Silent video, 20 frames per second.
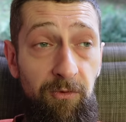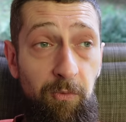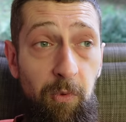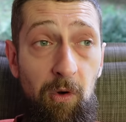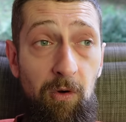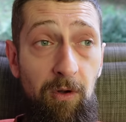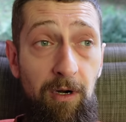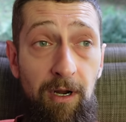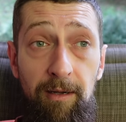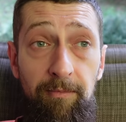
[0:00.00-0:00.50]

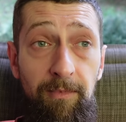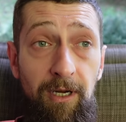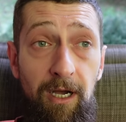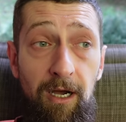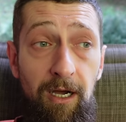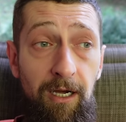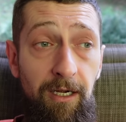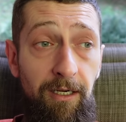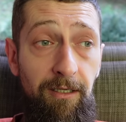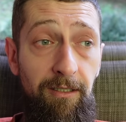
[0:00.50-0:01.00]
point, I'm
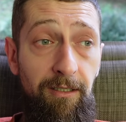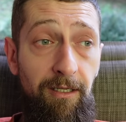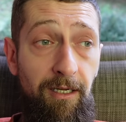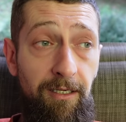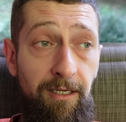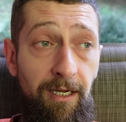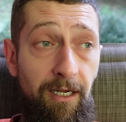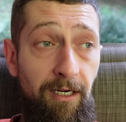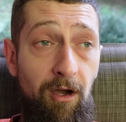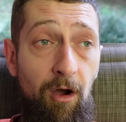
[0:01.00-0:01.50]
not,
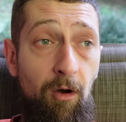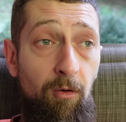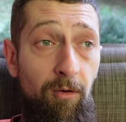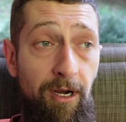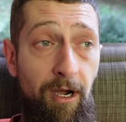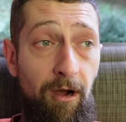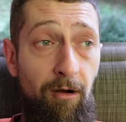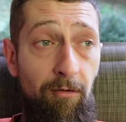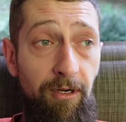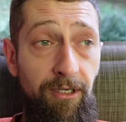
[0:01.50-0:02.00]
like, I know we
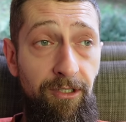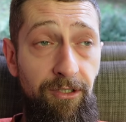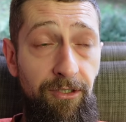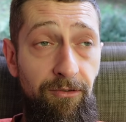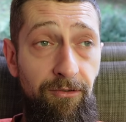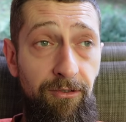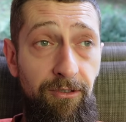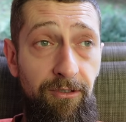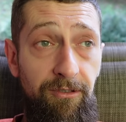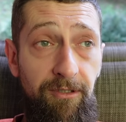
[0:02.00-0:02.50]
always
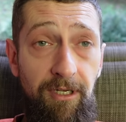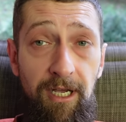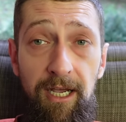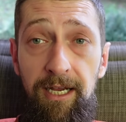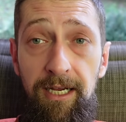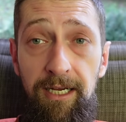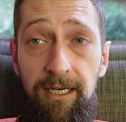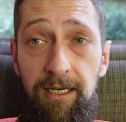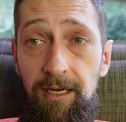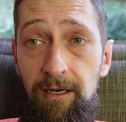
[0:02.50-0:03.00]
used to
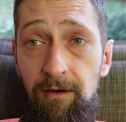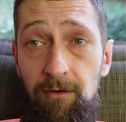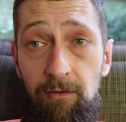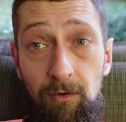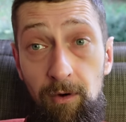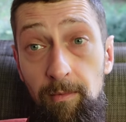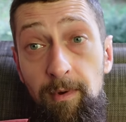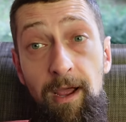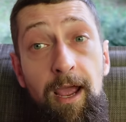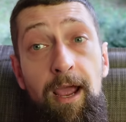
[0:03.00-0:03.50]
say,
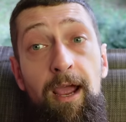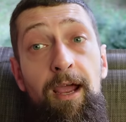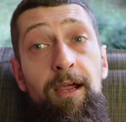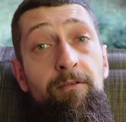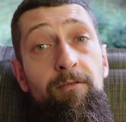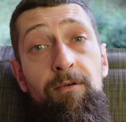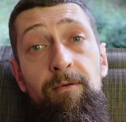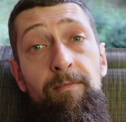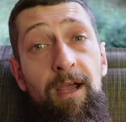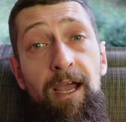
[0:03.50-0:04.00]
we're back,
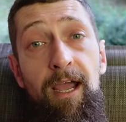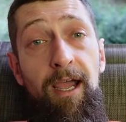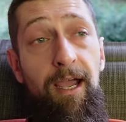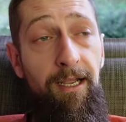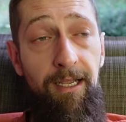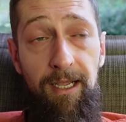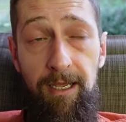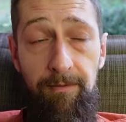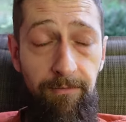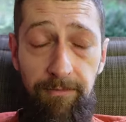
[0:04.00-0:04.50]
we're
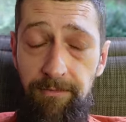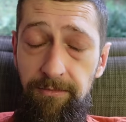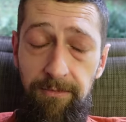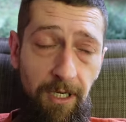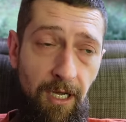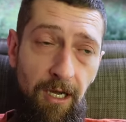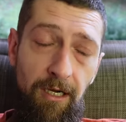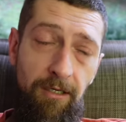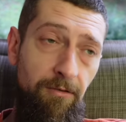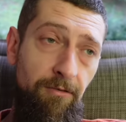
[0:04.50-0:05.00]
back. I'm
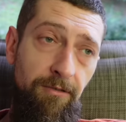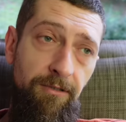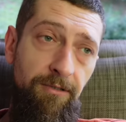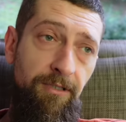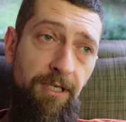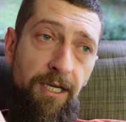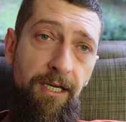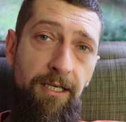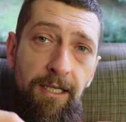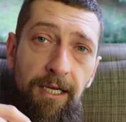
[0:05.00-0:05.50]
not going to
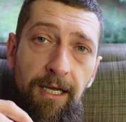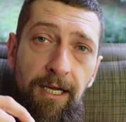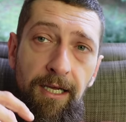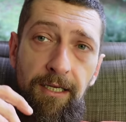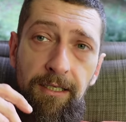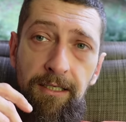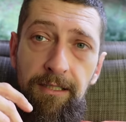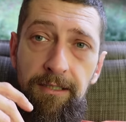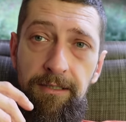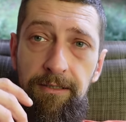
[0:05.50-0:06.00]
say that
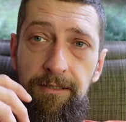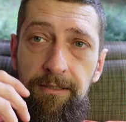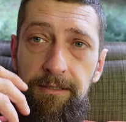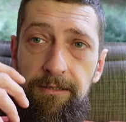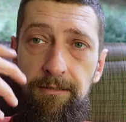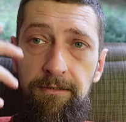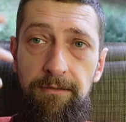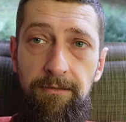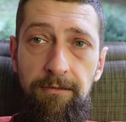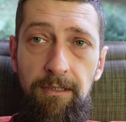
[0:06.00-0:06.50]
because,
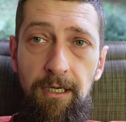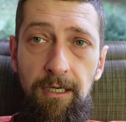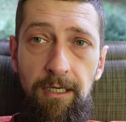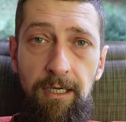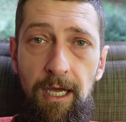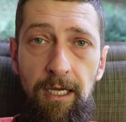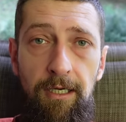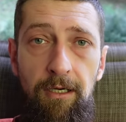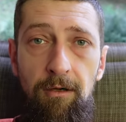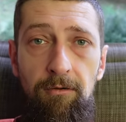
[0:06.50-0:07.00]

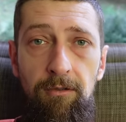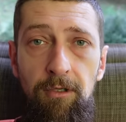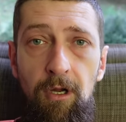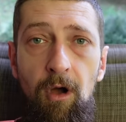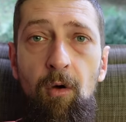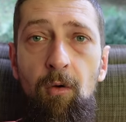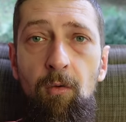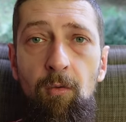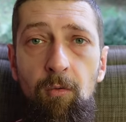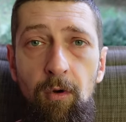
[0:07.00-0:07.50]
like, I don't
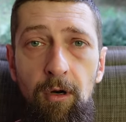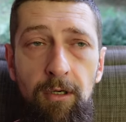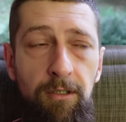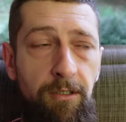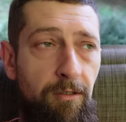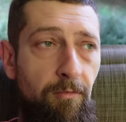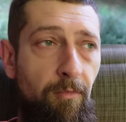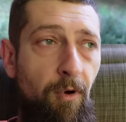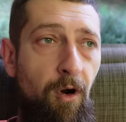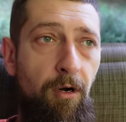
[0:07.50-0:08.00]
know what
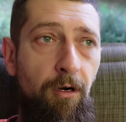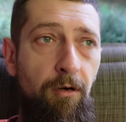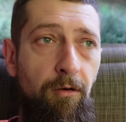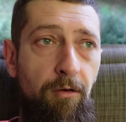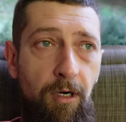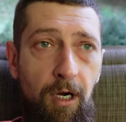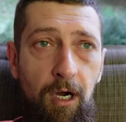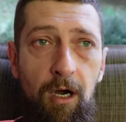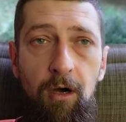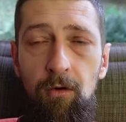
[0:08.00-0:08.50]
tomorrow
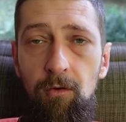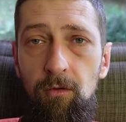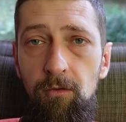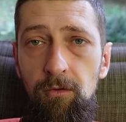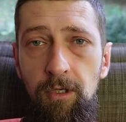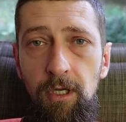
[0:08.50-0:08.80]
will hold.